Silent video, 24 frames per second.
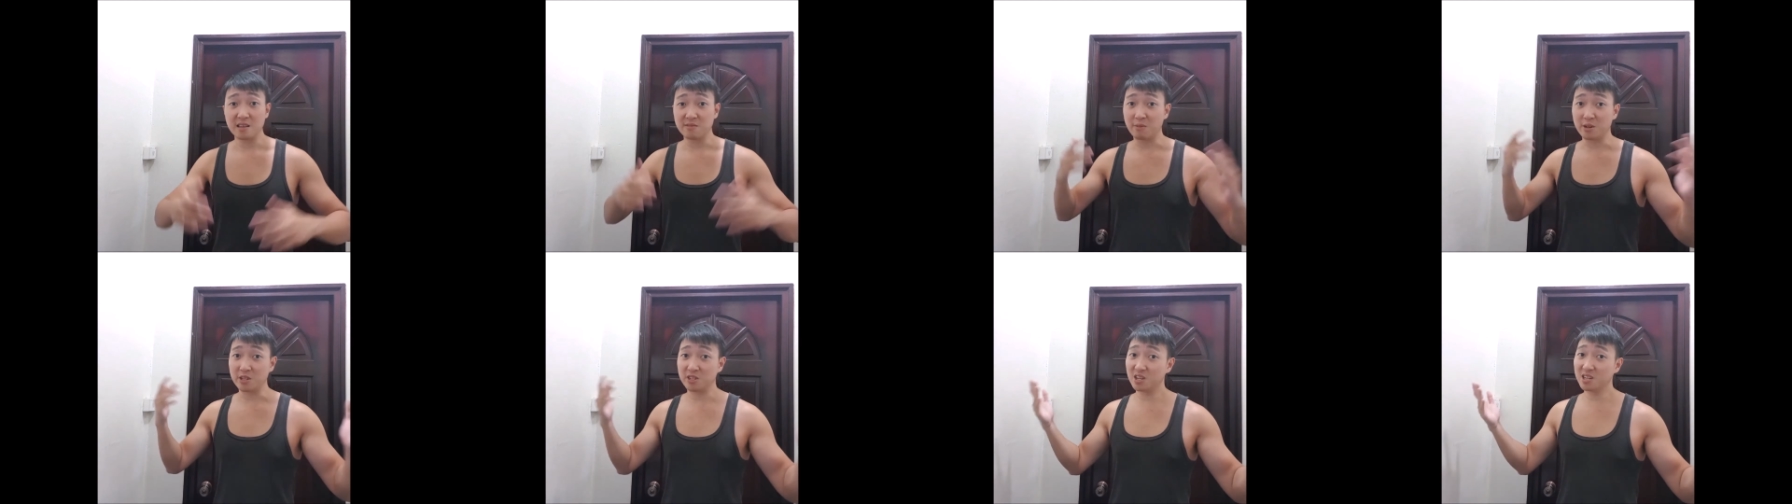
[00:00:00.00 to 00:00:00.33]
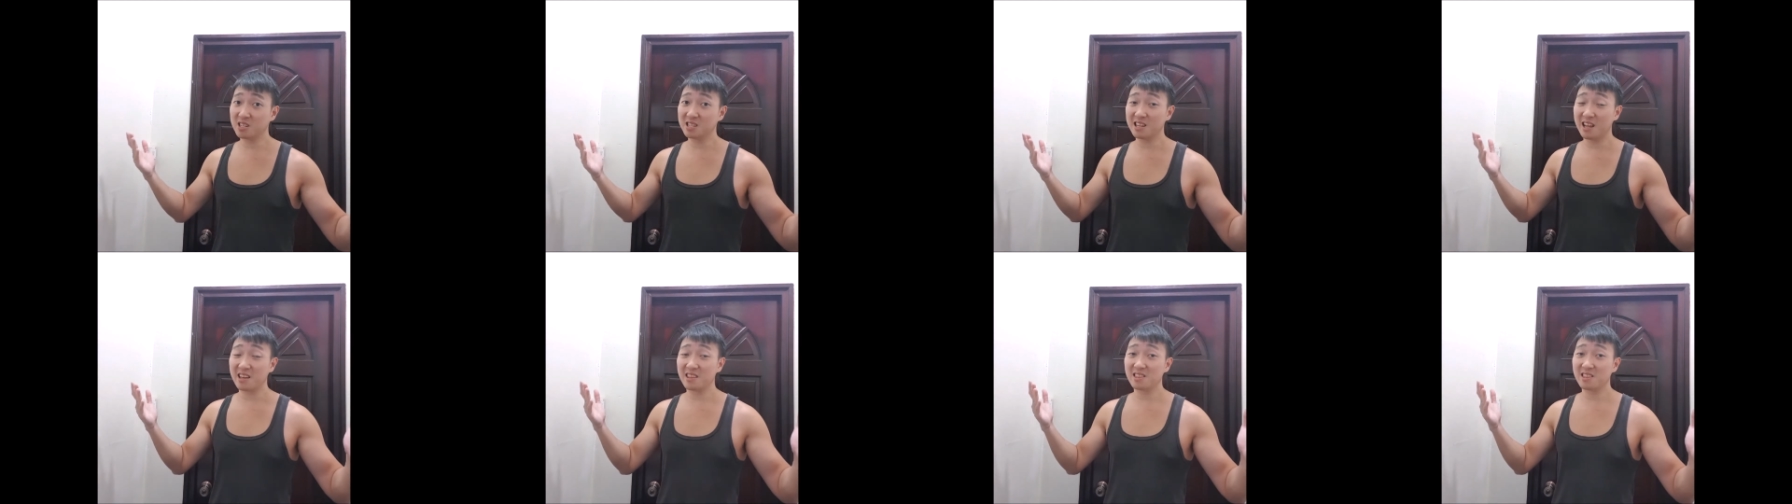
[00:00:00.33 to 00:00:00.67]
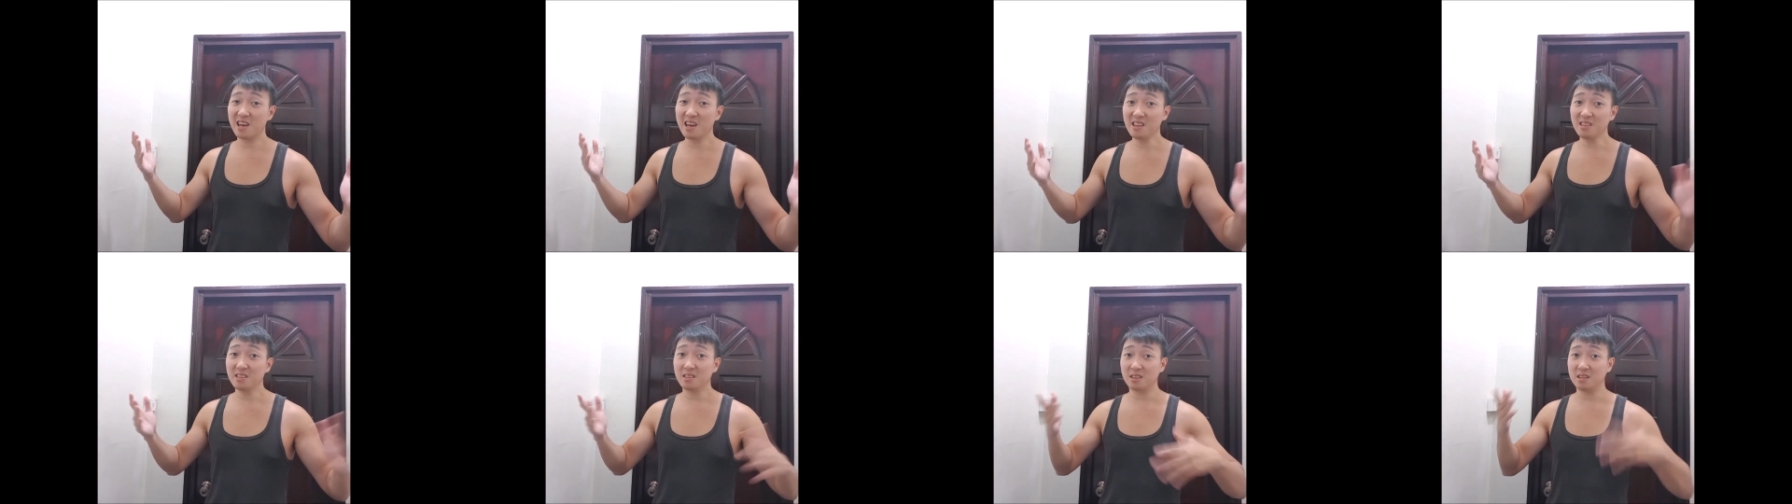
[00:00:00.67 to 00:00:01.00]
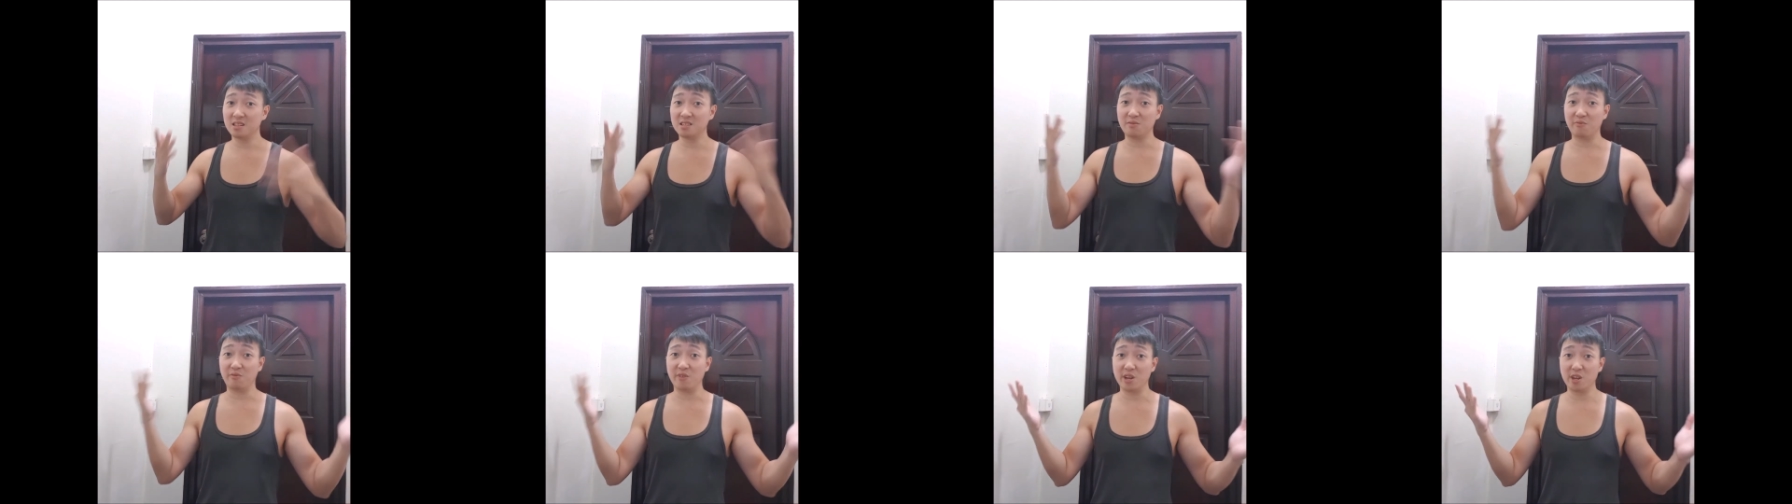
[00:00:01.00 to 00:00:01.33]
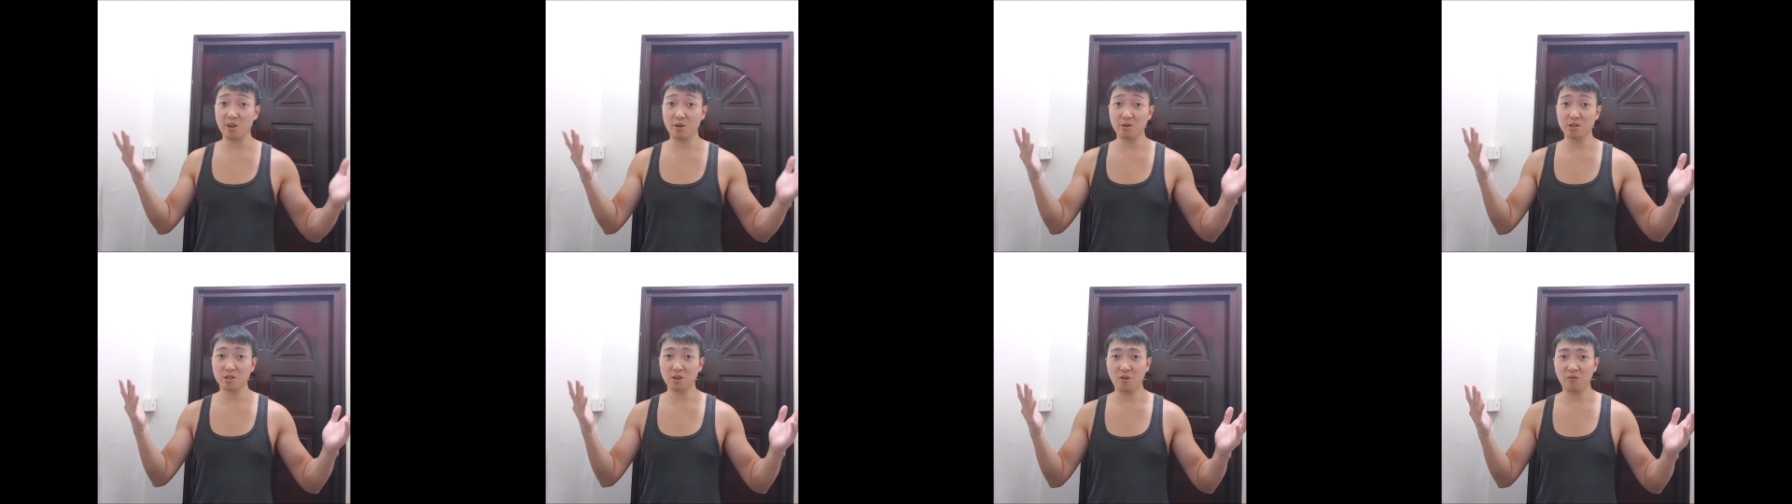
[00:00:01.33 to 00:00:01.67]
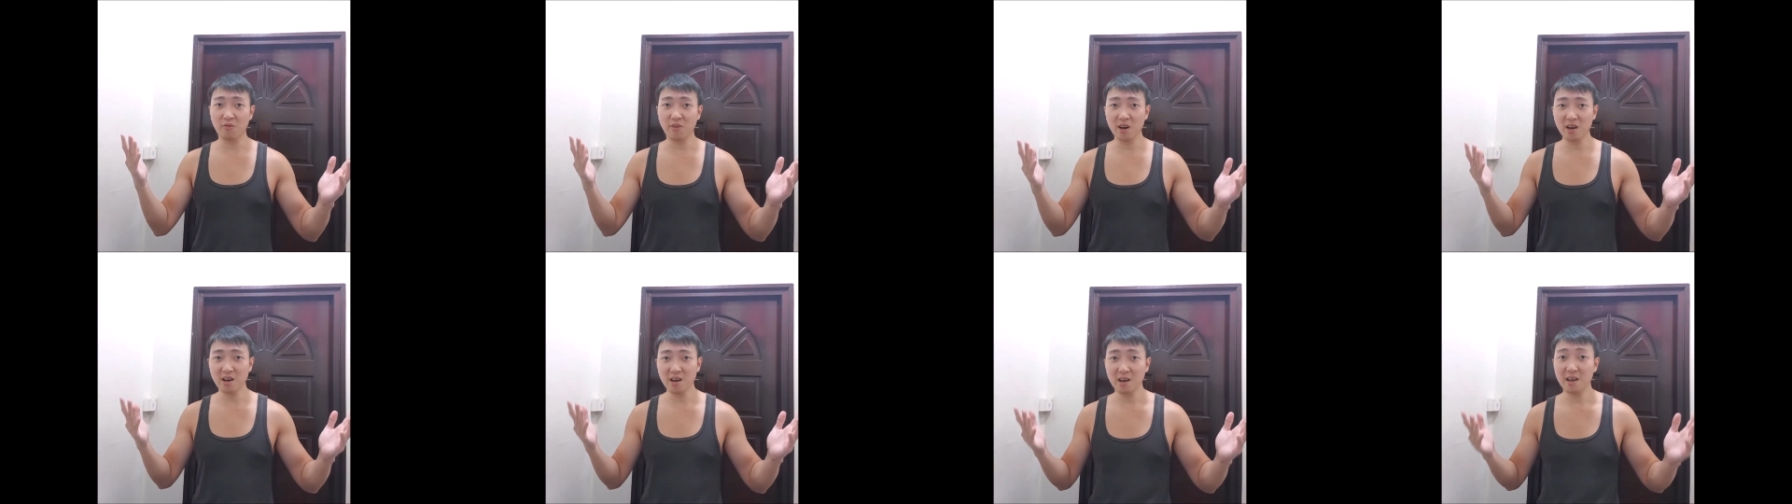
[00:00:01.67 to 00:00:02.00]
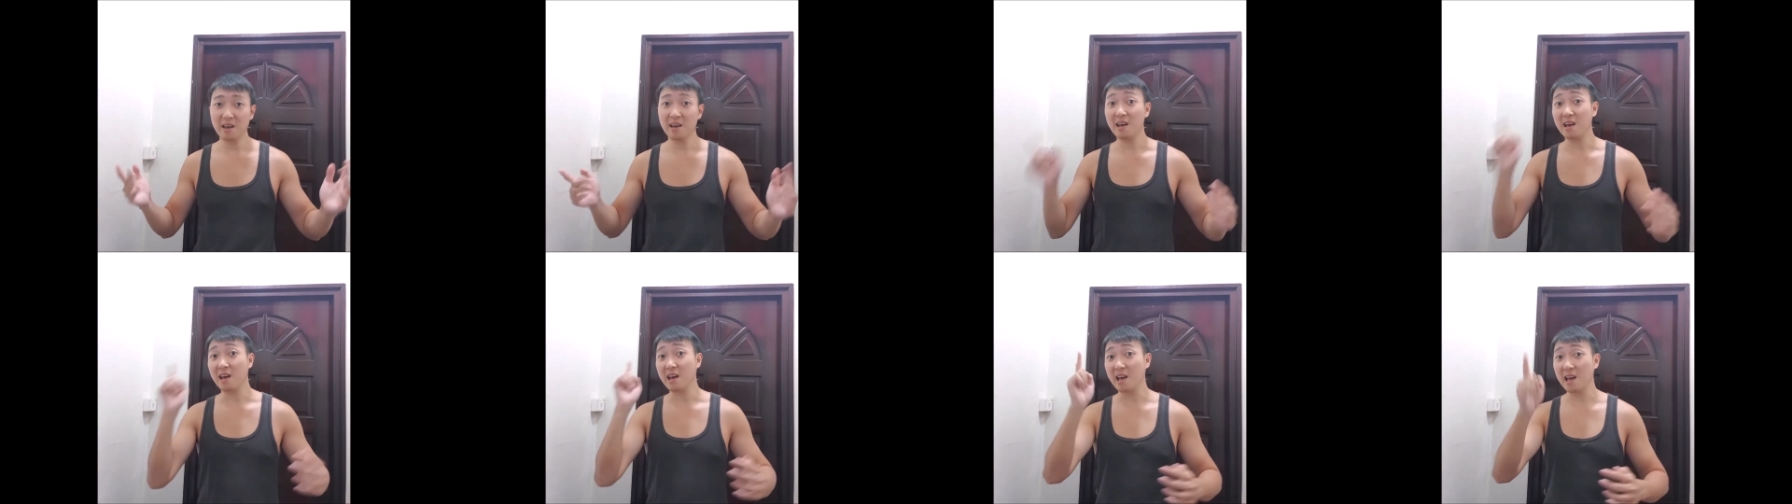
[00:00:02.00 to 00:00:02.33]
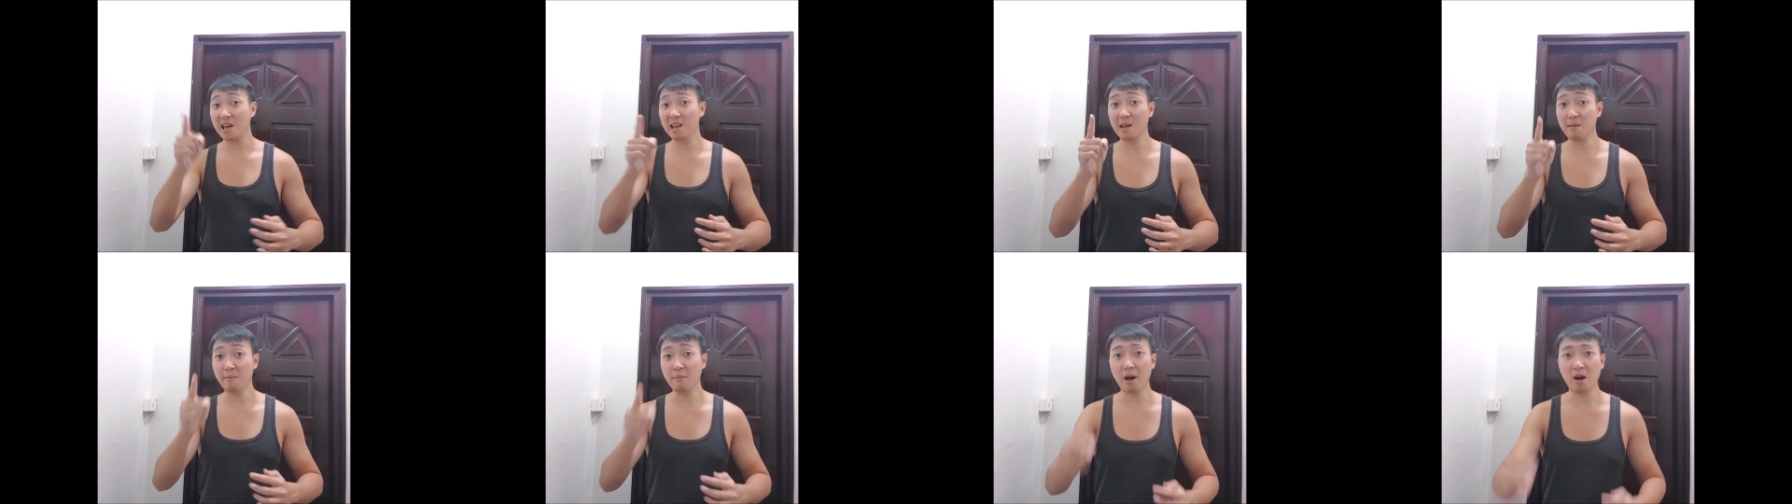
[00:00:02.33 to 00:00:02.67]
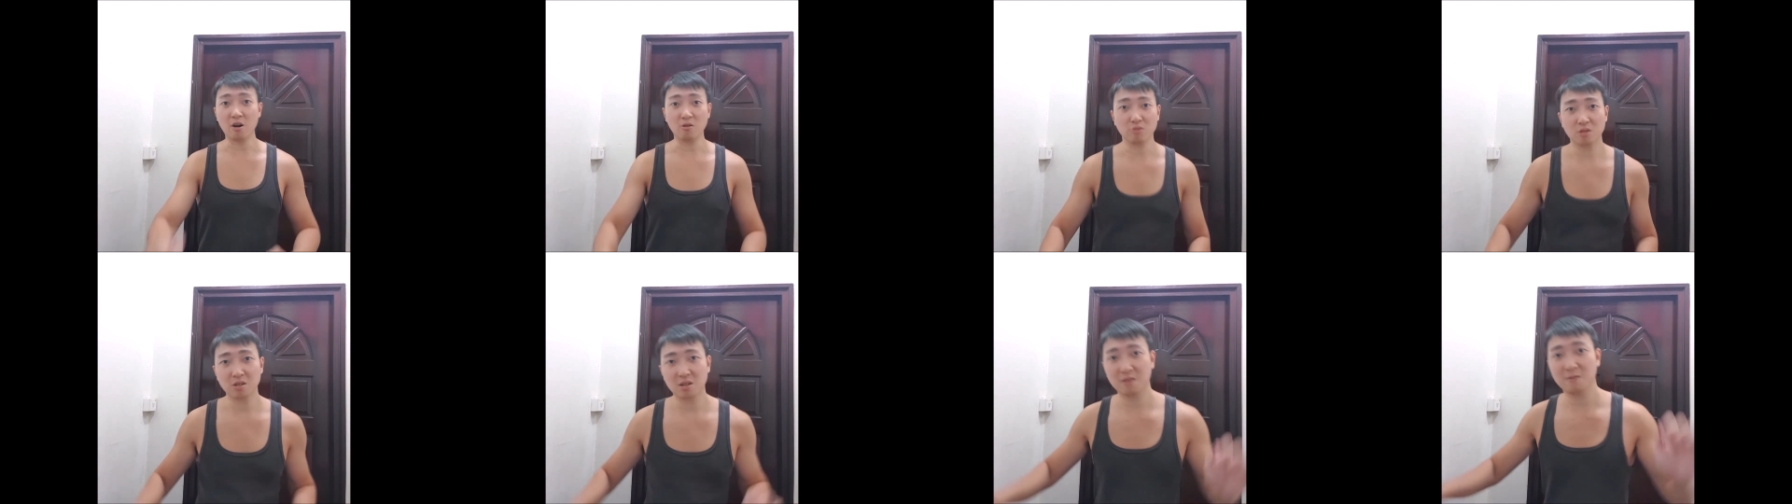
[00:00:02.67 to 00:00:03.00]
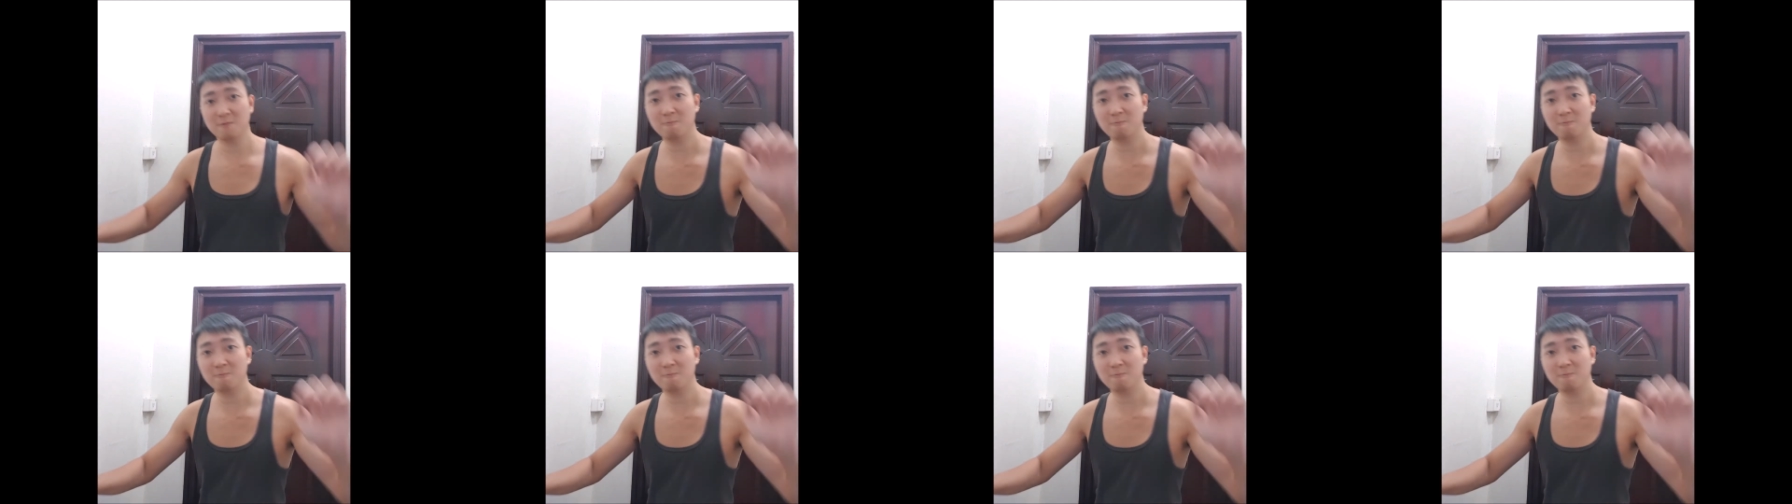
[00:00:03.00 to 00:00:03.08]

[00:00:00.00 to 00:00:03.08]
But just like that, this video is over and I'm out.